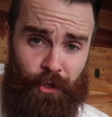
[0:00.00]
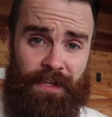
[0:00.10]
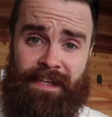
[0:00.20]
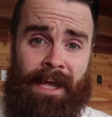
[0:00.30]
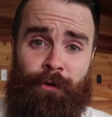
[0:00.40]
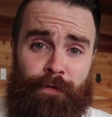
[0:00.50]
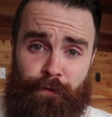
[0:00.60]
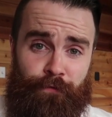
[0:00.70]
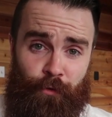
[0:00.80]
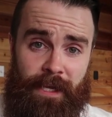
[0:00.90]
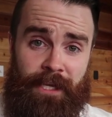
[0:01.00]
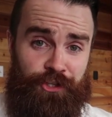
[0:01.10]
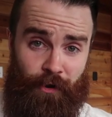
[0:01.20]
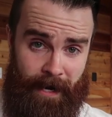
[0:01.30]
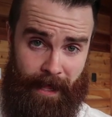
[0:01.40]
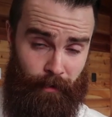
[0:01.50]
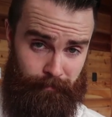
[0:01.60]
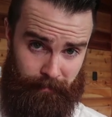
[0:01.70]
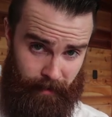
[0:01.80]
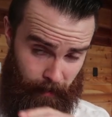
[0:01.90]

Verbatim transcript: You can download it for free and try it out.